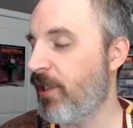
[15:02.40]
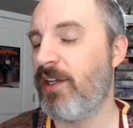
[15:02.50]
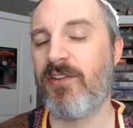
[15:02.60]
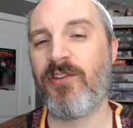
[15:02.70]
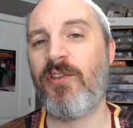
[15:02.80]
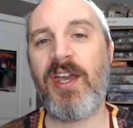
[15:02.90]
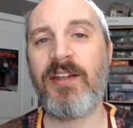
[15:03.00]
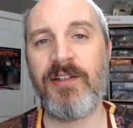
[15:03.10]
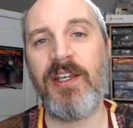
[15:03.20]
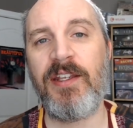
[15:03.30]
So
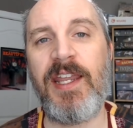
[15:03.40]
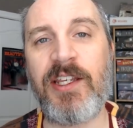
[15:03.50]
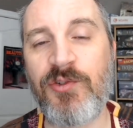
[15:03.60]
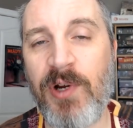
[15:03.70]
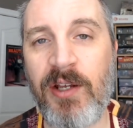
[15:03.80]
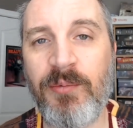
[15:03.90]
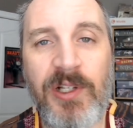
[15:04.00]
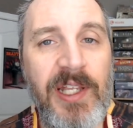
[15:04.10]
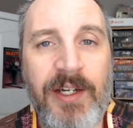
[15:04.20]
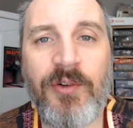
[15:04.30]
then next round,
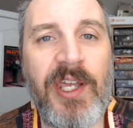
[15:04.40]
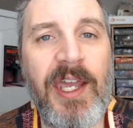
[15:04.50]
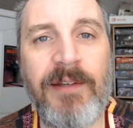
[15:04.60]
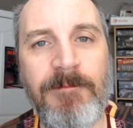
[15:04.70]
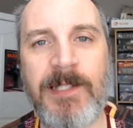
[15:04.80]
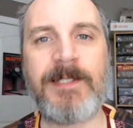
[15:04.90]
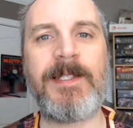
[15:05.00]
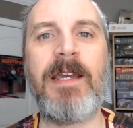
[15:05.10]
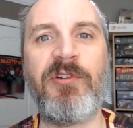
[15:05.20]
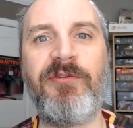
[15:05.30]
we're like, okay, it's
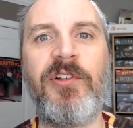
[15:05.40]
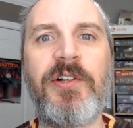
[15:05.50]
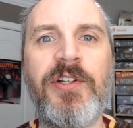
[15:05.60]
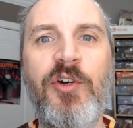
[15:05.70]
time to flirt.